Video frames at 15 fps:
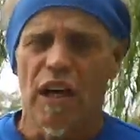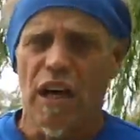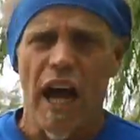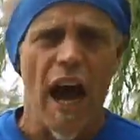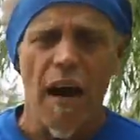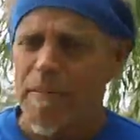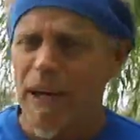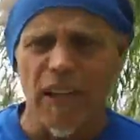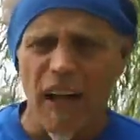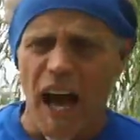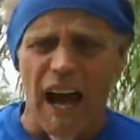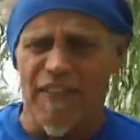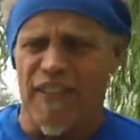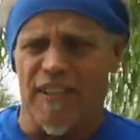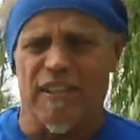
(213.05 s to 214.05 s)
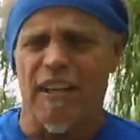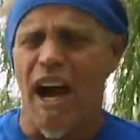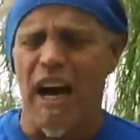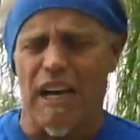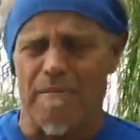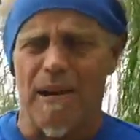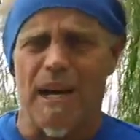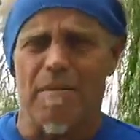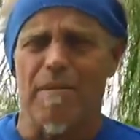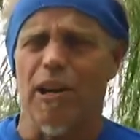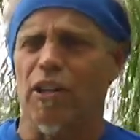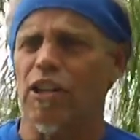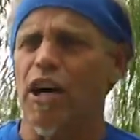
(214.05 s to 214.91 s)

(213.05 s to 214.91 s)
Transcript: How I'm alive is talk about a miracle.